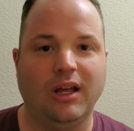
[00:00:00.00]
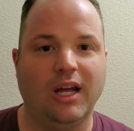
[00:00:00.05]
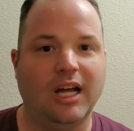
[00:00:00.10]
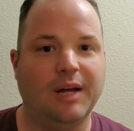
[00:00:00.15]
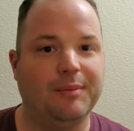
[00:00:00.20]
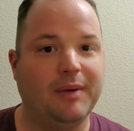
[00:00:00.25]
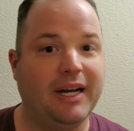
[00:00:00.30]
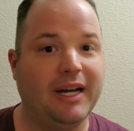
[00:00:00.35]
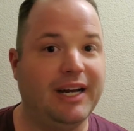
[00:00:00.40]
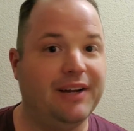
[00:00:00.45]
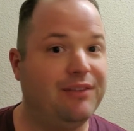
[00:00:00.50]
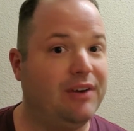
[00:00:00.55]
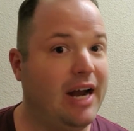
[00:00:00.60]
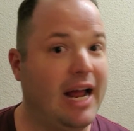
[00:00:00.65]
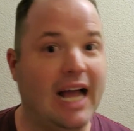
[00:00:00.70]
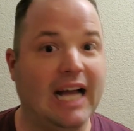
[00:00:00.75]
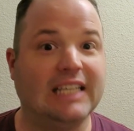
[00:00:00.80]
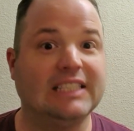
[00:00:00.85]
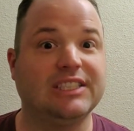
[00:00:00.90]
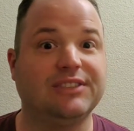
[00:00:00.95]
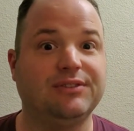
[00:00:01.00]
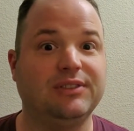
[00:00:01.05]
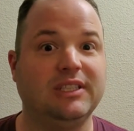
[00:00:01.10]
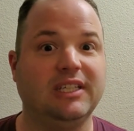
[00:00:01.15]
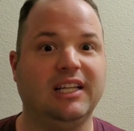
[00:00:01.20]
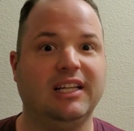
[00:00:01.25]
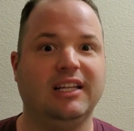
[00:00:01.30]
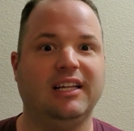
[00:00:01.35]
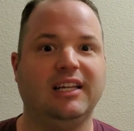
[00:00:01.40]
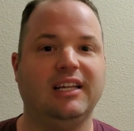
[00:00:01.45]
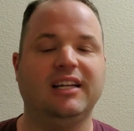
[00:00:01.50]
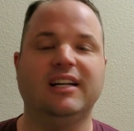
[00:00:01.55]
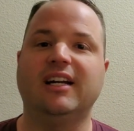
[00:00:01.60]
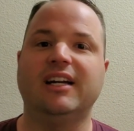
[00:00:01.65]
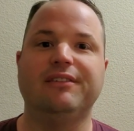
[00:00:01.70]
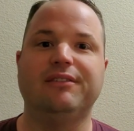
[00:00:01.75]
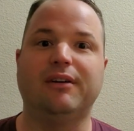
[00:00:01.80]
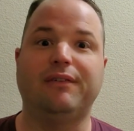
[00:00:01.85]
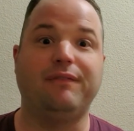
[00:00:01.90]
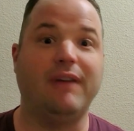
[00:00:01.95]
I never asked for anything. I
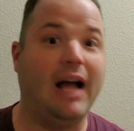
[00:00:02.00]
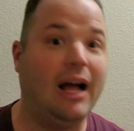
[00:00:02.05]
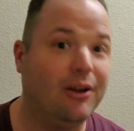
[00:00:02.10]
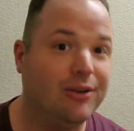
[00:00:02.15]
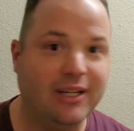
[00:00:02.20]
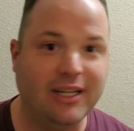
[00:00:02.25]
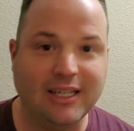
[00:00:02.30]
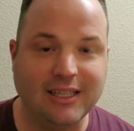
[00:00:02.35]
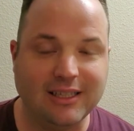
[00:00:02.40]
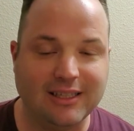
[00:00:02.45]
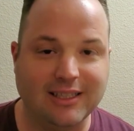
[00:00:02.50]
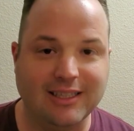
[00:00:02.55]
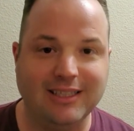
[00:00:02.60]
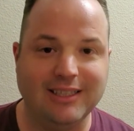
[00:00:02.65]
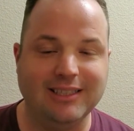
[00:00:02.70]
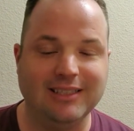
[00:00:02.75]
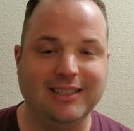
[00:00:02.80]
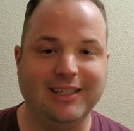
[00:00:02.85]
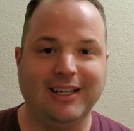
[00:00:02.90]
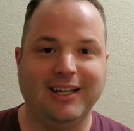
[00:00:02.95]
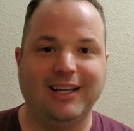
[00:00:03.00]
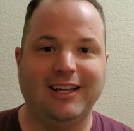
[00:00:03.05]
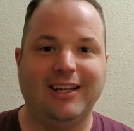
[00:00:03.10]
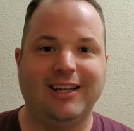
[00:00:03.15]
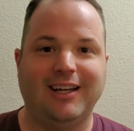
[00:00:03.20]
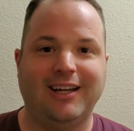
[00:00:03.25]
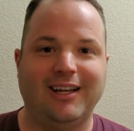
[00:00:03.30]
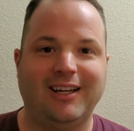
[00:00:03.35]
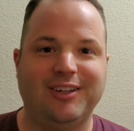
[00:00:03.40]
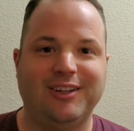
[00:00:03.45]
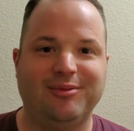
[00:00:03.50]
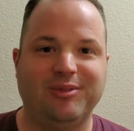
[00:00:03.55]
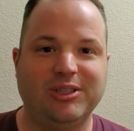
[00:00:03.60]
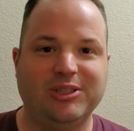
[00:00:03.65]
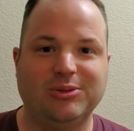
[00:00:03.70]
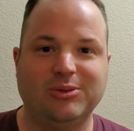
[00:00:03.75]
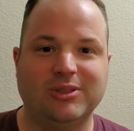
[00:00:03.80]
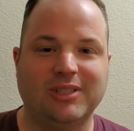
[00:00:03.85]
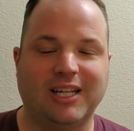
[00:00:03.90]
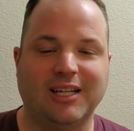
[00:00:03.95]
never found anything.
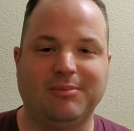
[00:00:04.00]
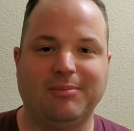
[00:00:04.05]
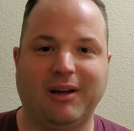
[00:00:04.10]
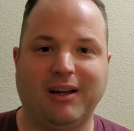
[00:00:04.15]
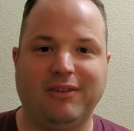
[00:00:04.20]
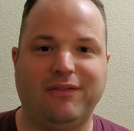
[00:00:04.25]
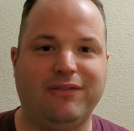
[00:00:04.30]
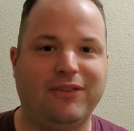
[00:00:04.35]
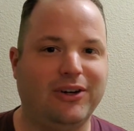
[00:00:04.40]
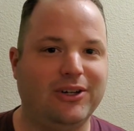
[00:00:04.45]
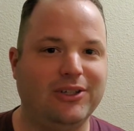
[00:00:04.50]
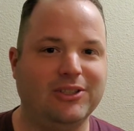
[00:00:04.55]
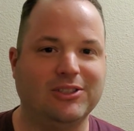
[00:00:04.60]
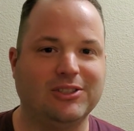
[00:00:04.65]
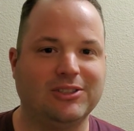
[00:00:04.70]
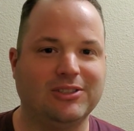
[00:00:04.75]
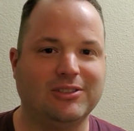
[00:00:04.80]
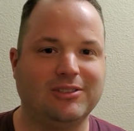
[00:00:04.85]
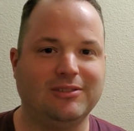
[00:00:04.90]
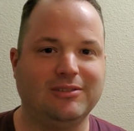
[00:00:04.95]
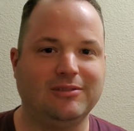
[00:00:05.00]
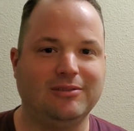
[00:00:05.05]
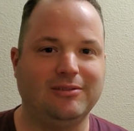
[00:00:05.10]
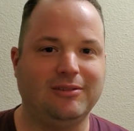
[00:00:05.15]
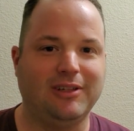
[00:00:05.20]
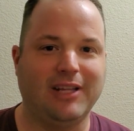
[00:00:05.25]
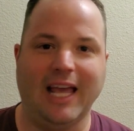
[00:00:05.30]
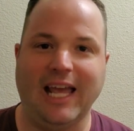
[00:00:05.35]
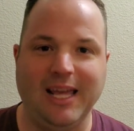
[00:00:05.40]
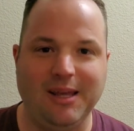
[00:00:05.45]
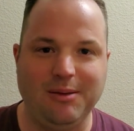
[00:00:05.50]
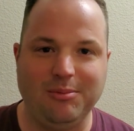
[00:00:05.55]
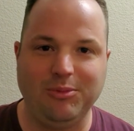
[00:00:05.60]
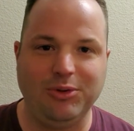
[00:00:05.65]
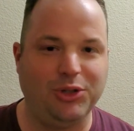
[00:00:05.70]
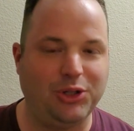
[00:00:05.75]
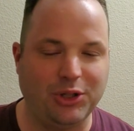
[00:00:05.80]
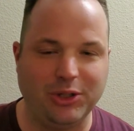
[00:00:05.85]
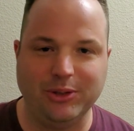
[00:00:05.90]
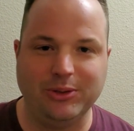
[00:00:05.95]
This was like my first game
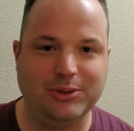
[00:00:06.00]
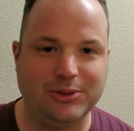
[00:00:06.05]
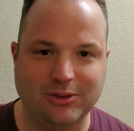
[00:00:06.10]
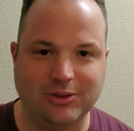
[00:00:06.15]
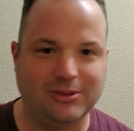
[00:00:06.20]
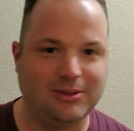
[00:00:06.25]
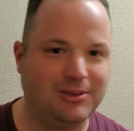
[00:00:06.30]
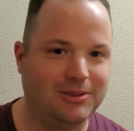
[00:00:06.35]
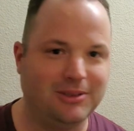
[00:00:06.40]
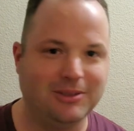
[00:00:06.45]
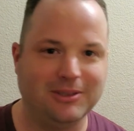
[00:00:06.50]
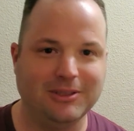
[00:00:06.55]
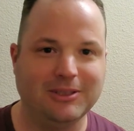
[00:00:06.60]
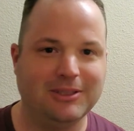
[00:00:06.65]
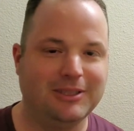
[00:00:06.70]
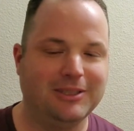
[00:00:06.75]
used